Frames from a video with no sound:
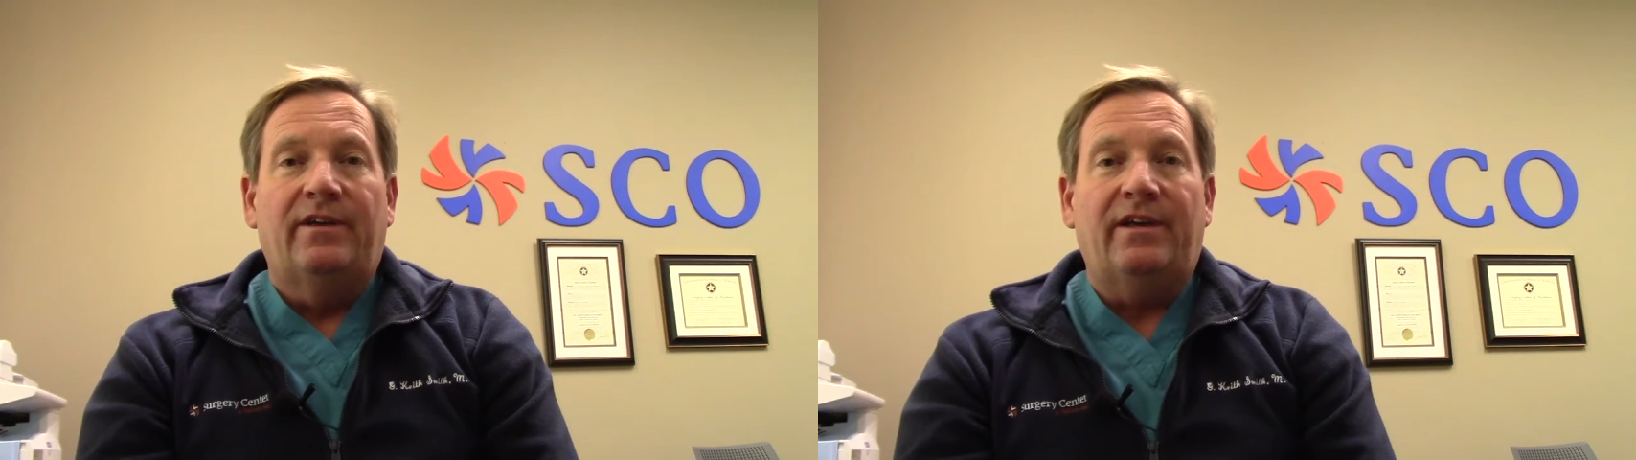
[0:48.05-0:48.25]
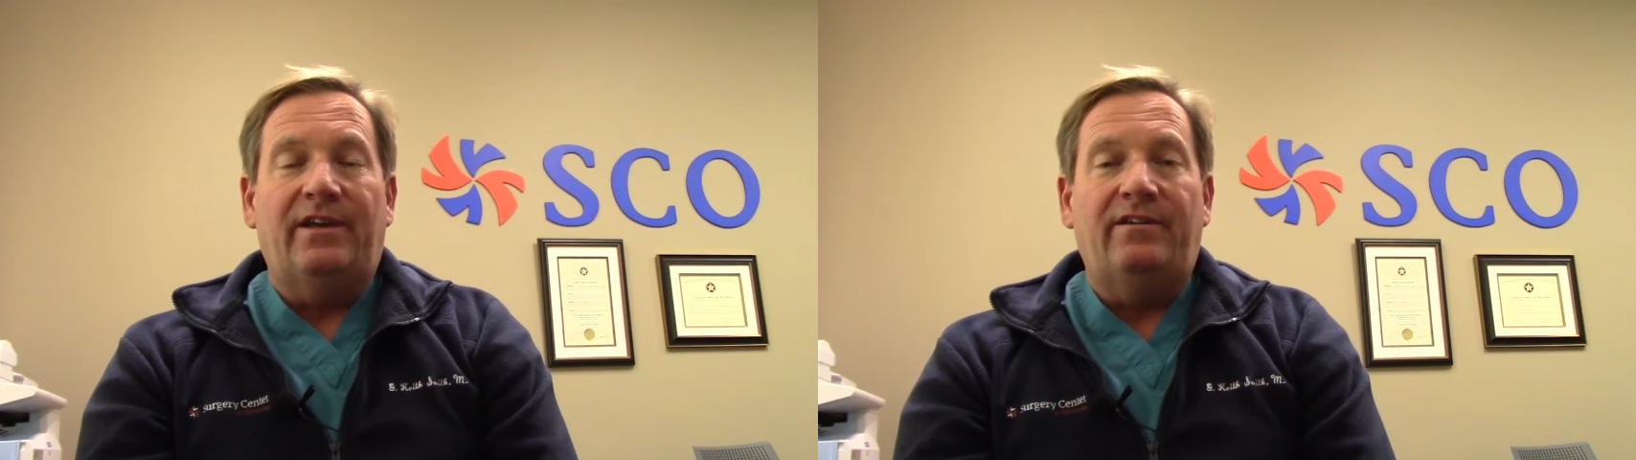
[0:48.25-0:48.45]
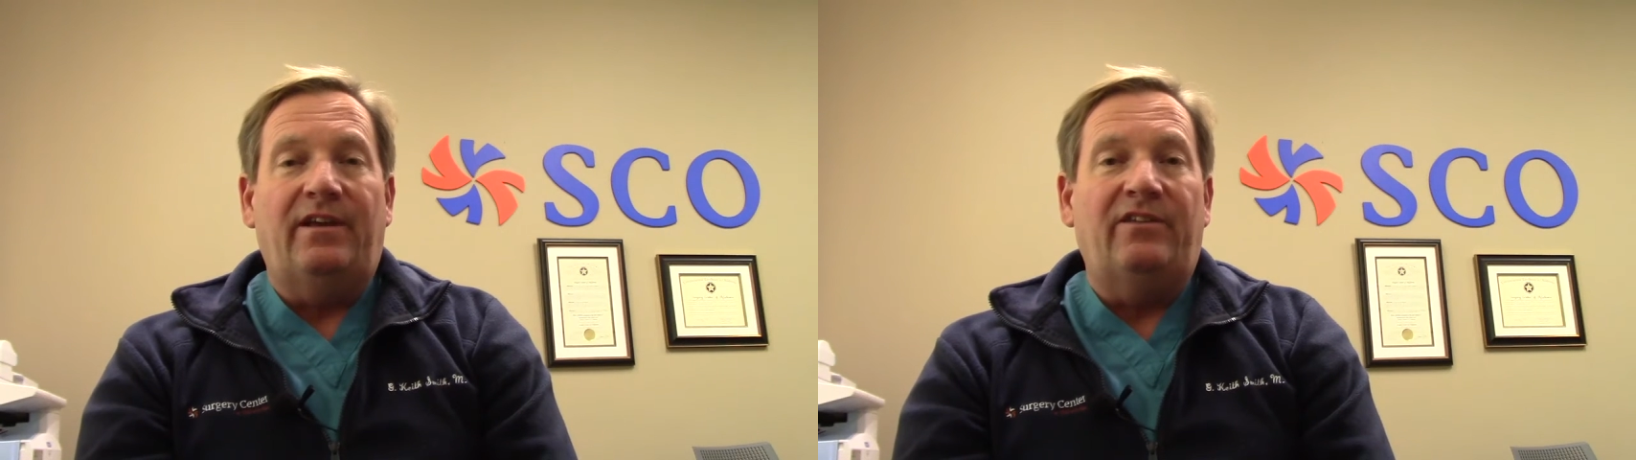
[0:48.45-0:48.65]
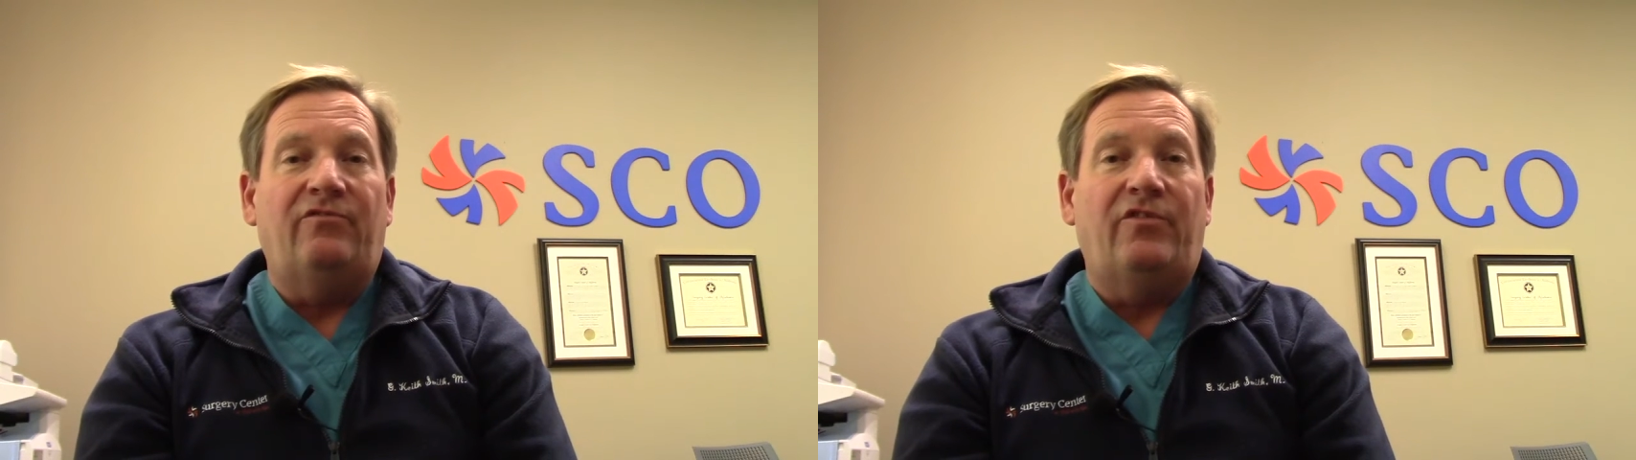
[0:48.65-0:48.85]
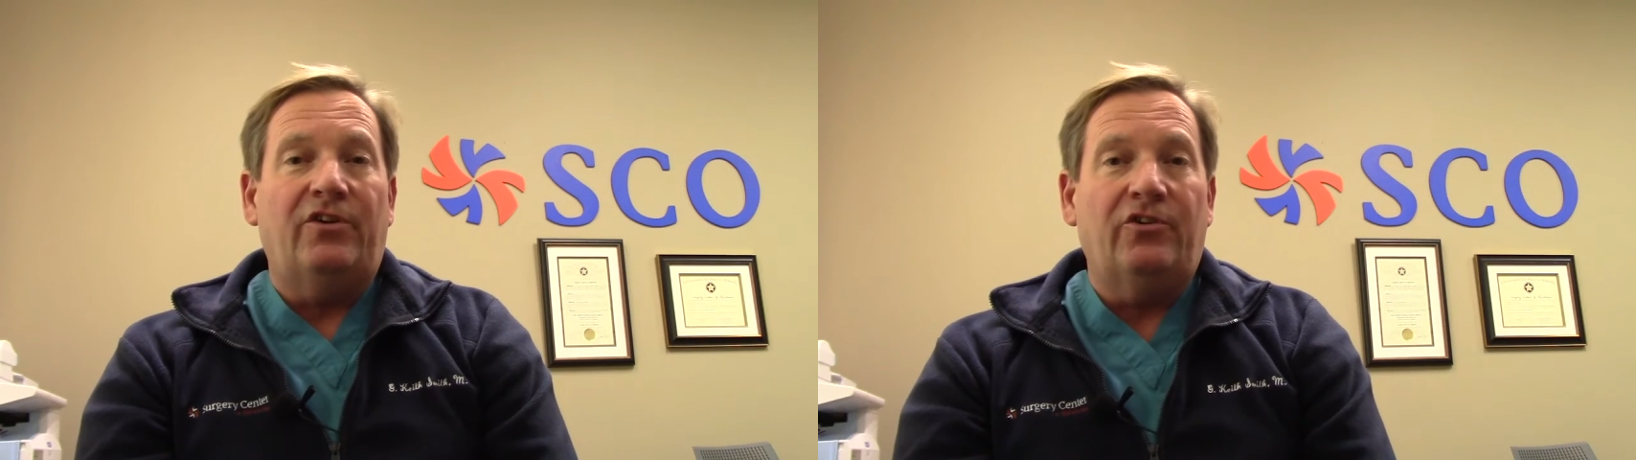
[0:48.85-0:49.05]
and
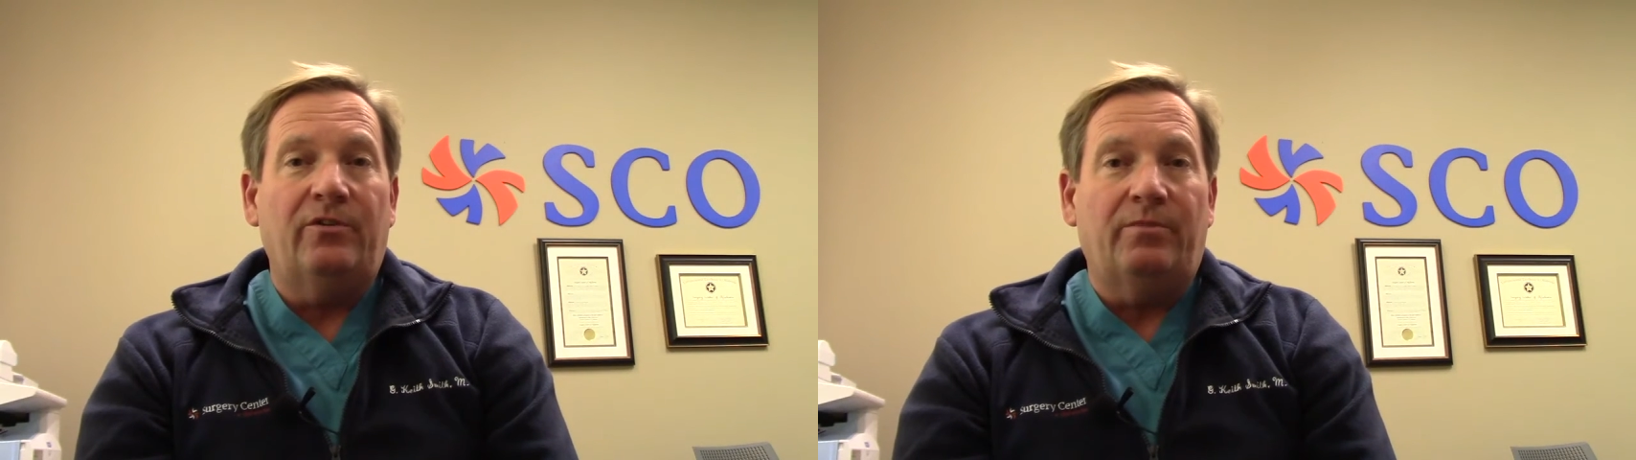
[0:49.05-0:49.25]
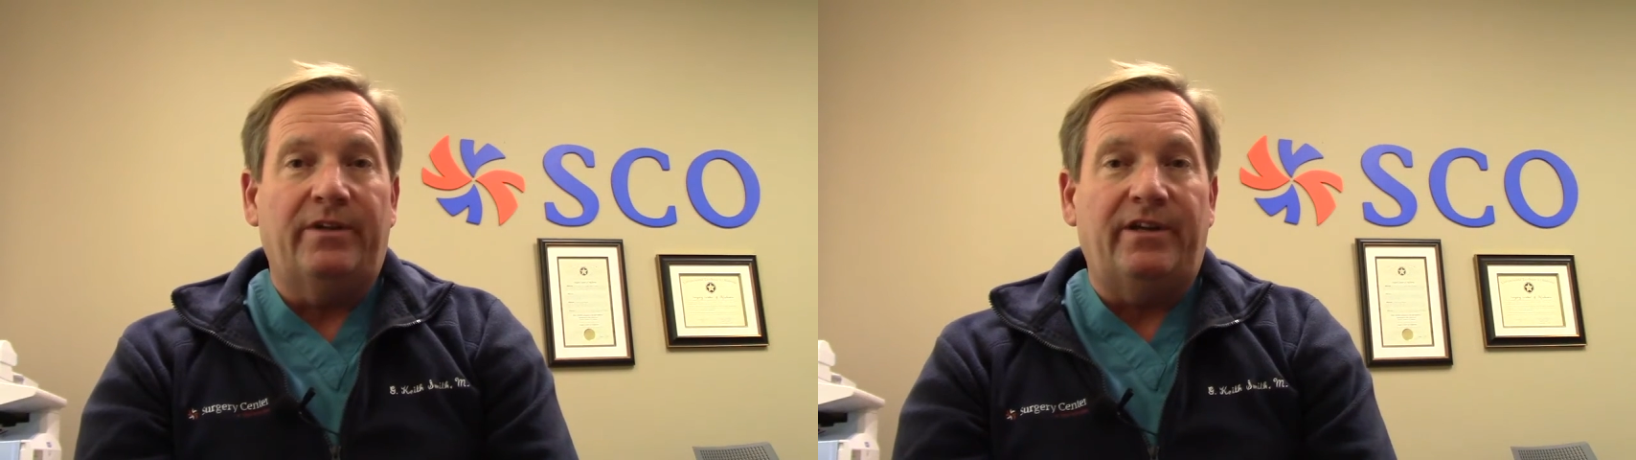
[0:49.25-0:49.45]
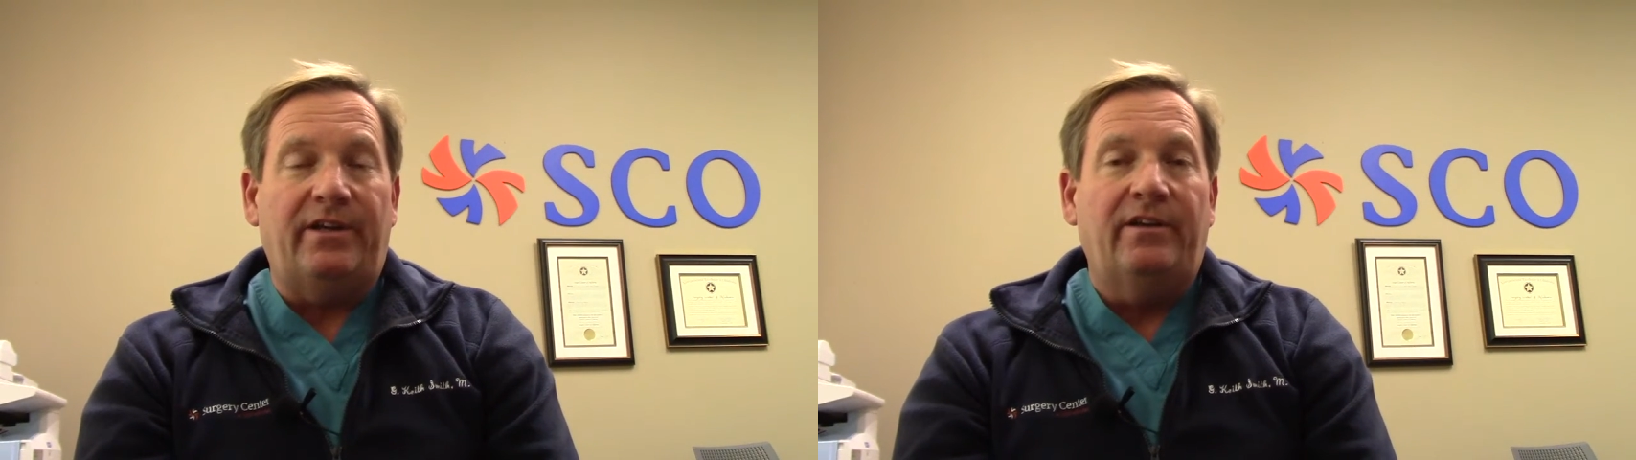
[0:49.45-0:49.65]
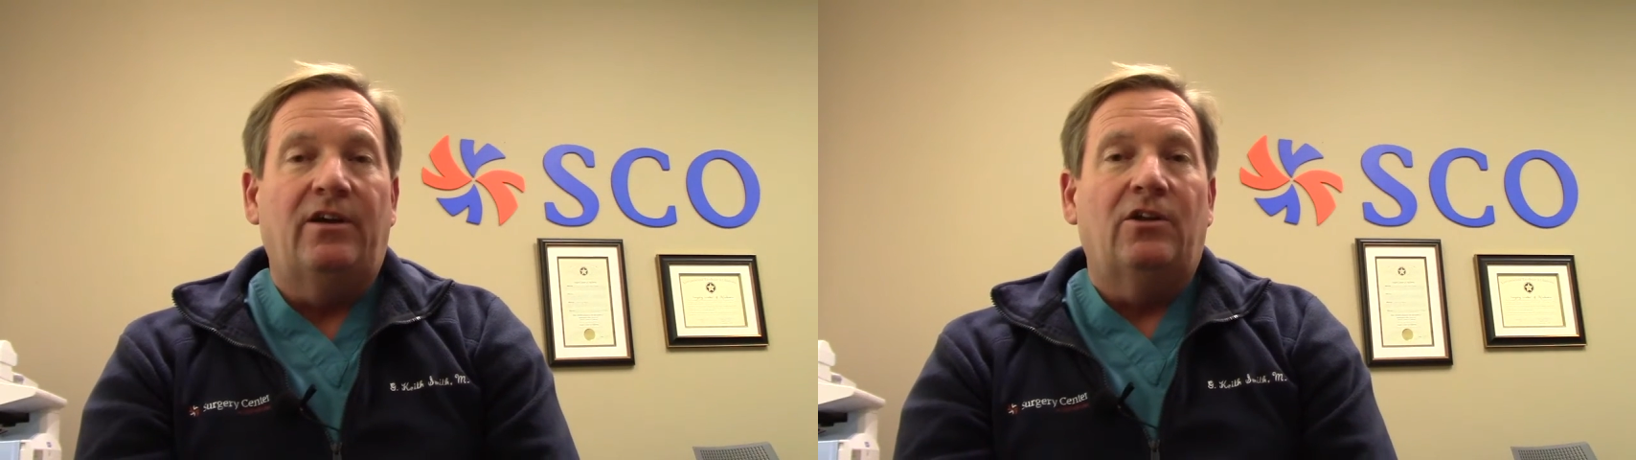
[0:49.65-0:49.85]
invariably